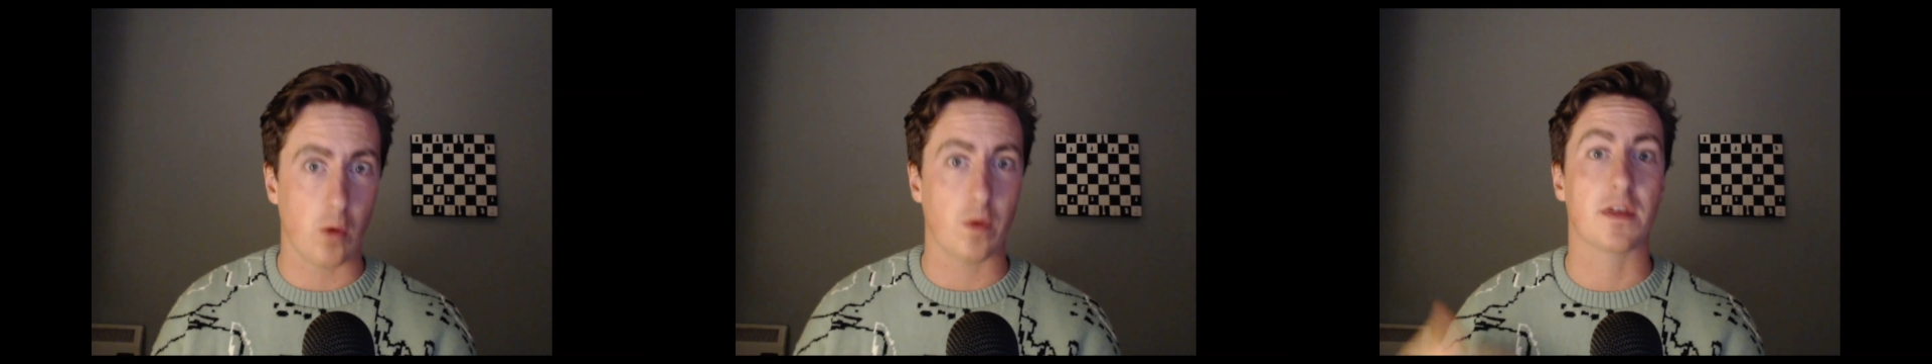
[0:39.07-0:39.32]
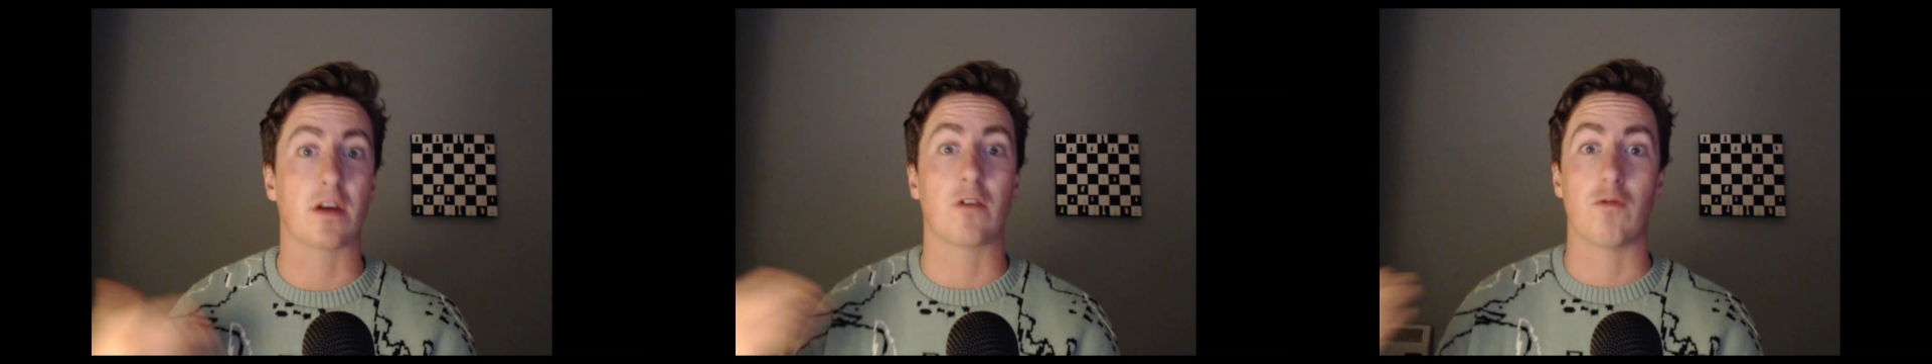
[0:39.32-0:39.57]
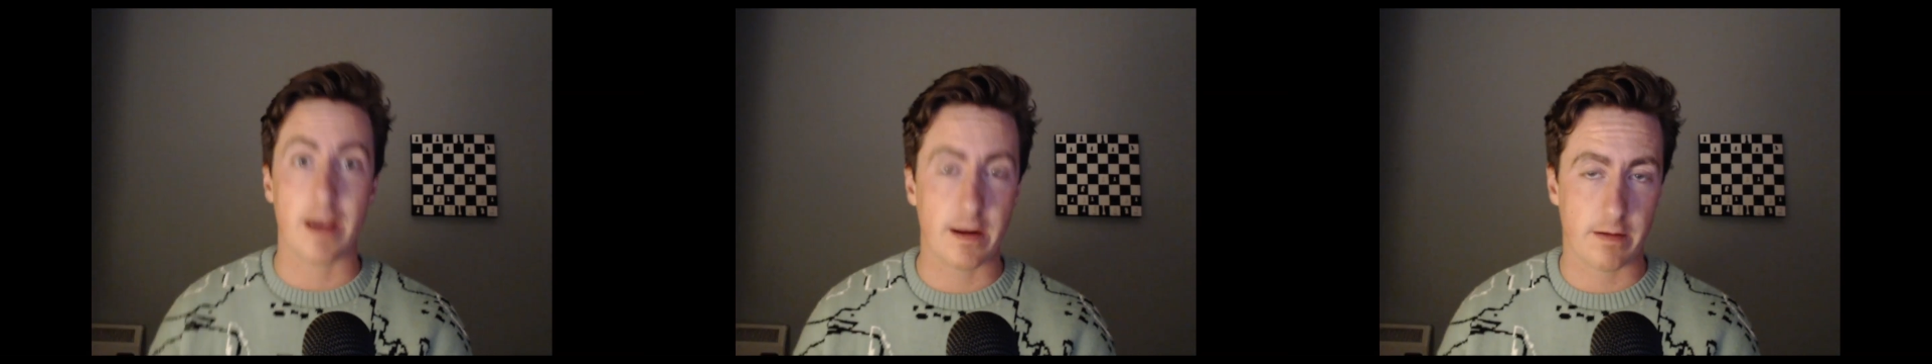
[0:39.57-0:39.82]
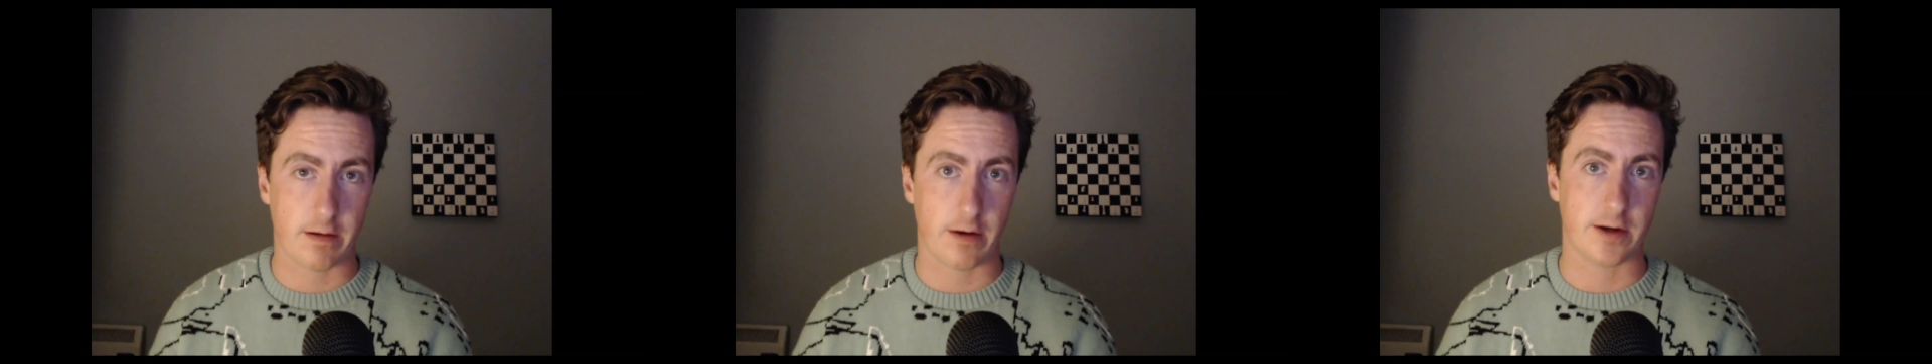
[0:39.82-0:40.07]
with a
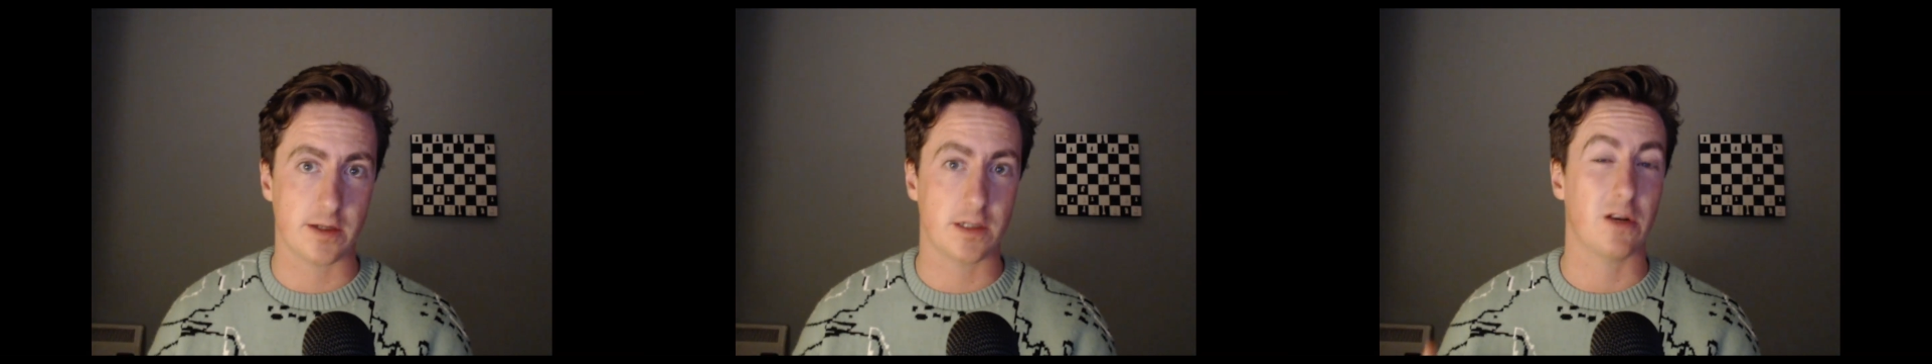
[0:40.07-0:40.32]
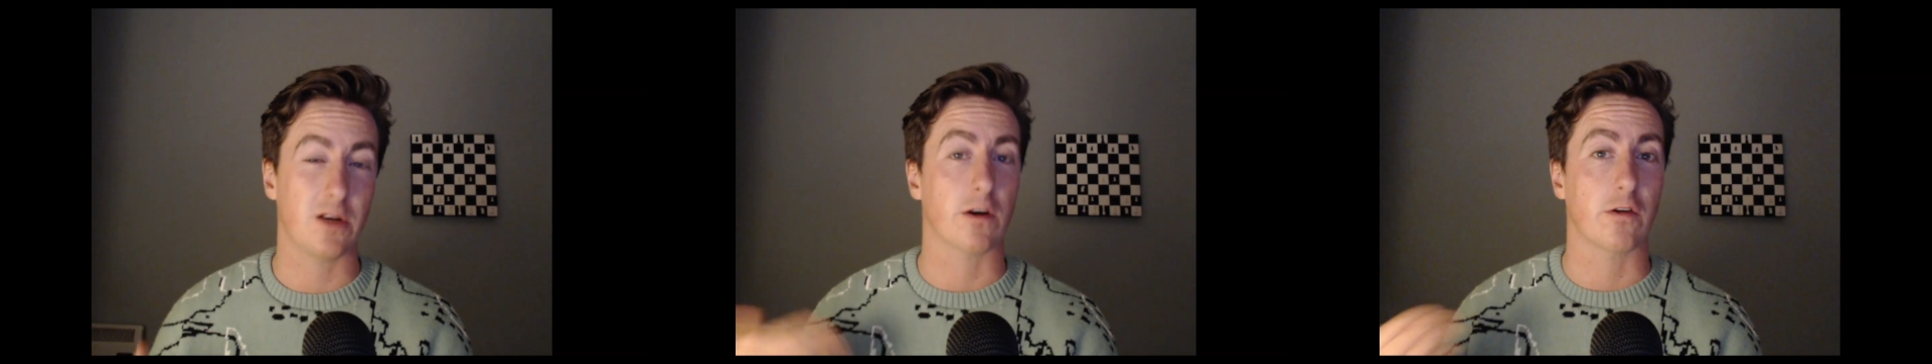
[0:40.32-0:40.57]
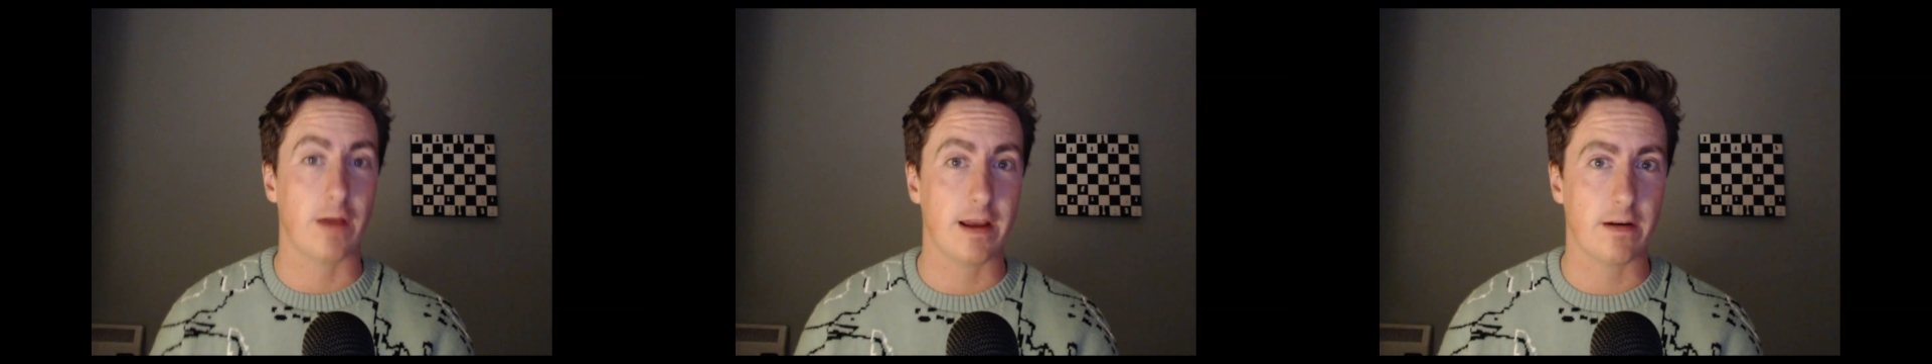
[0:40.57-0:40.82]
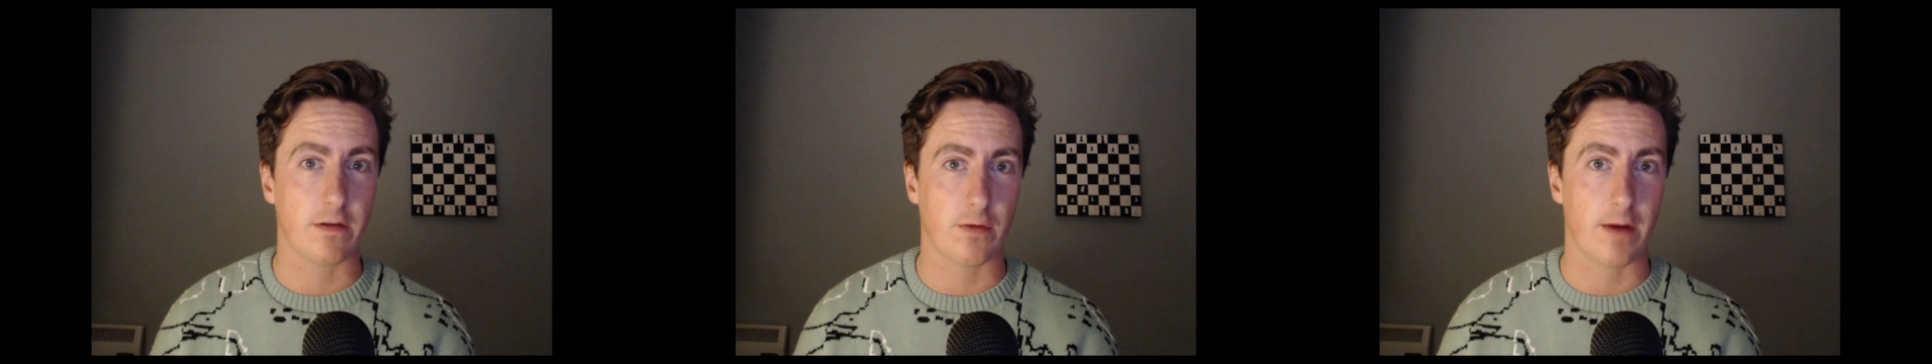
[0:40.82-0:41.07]
greater urgency or a
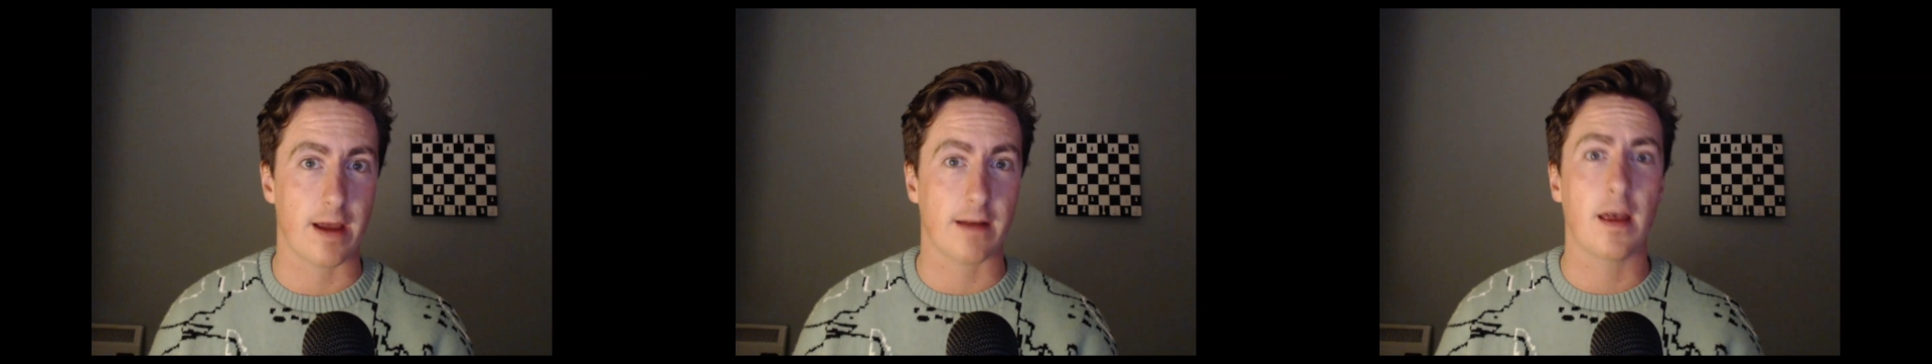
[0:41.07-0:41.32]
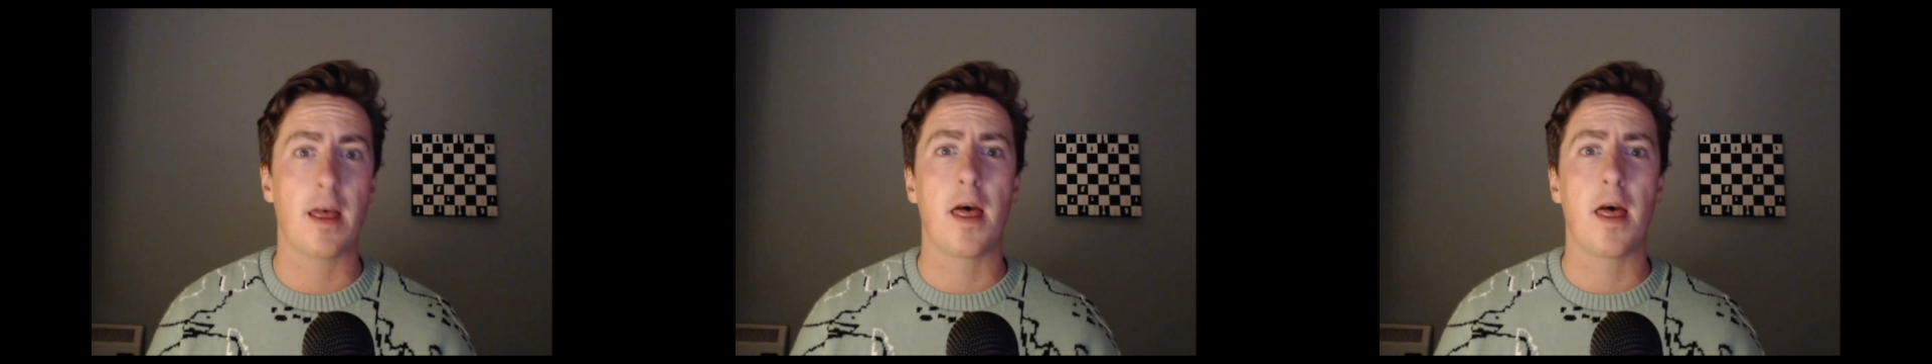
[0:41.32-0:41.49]
greater threat